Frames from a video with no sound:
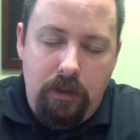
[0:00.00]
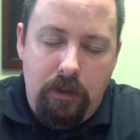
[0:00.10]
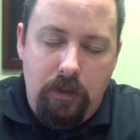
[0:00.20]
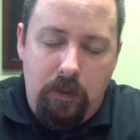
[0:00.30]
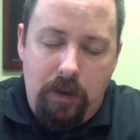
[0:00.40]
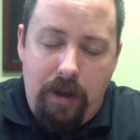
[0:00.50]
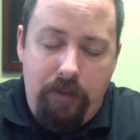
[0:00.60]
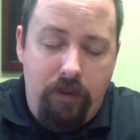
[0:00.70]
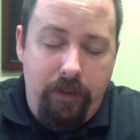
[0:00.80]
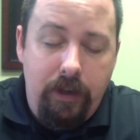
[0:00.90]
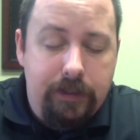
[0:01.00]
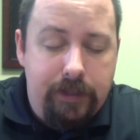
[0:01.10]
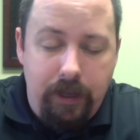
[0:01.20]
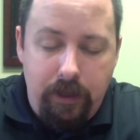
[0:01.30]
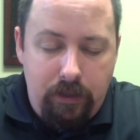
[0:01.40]
Lord, not for their
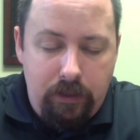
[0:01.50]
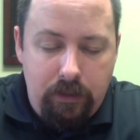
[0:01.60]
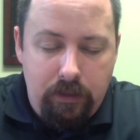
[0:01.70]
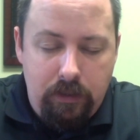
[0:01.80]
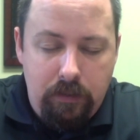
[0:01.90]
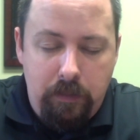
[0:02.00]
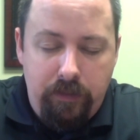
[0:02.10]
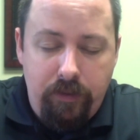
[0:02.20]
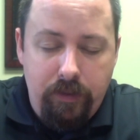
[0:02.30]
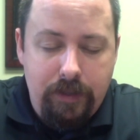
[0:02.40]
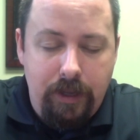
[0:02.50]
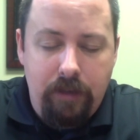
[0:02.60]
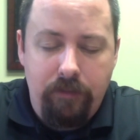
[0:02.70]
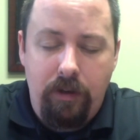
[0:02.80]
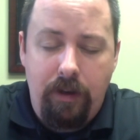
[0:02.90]
sake, but for the sake
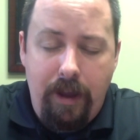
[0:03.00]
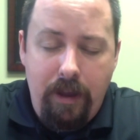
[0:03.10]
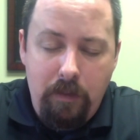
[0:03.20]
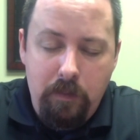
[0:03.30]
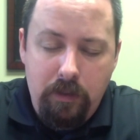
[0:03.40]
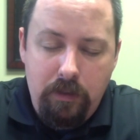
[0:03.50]
of your name,